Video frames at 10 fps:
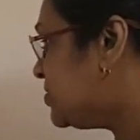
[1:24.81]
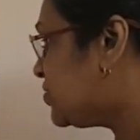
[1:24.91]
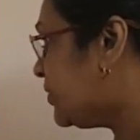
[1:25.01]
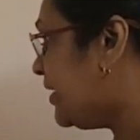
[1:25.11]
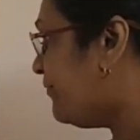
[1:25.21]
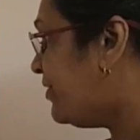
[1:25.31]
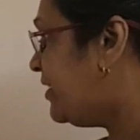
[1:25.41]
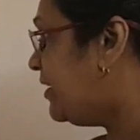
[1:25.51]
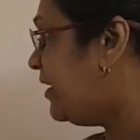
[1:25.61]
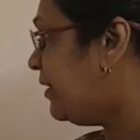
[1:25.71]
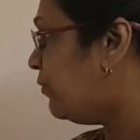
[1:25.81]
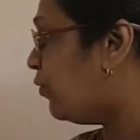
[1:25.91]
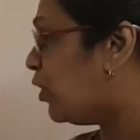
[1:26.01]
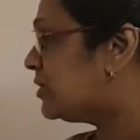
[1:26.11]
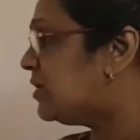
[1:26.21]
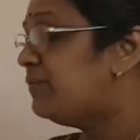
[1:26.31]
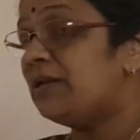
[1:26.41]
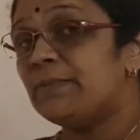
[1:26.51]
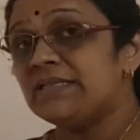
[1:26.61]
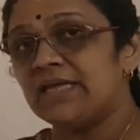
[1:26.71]
So definitely water
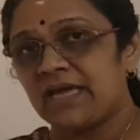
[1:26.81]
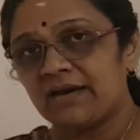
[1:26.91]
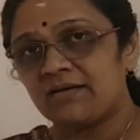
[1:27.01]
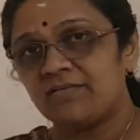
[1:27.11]
will be there.